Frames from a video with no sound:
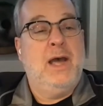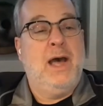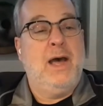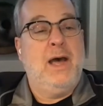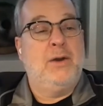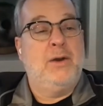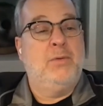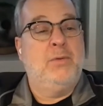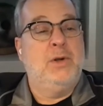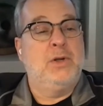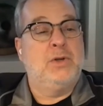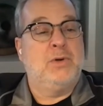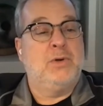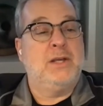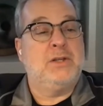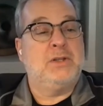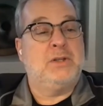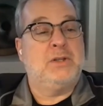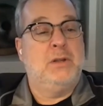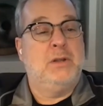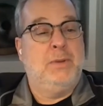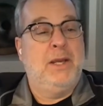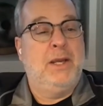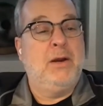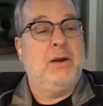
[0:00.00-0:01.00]

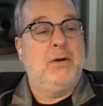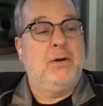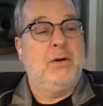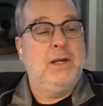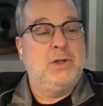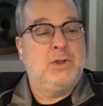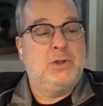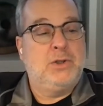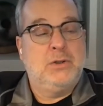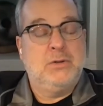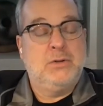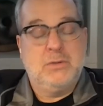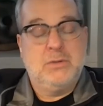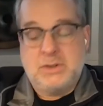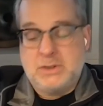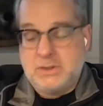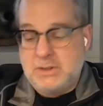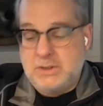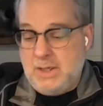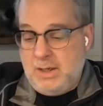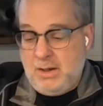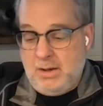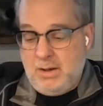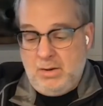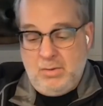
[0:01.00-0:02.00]
the bigger issues.
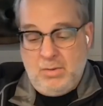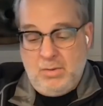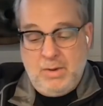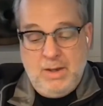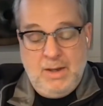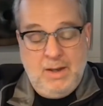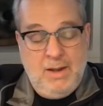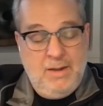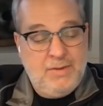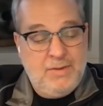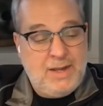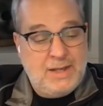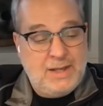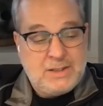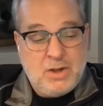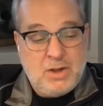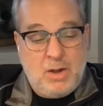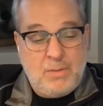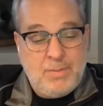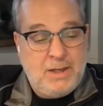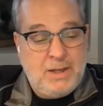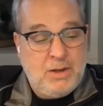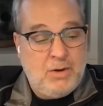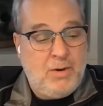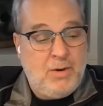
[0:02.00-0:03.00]
So that's
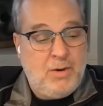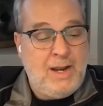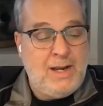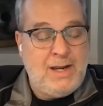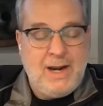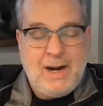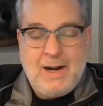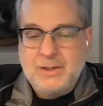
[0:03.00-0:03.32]
all been great.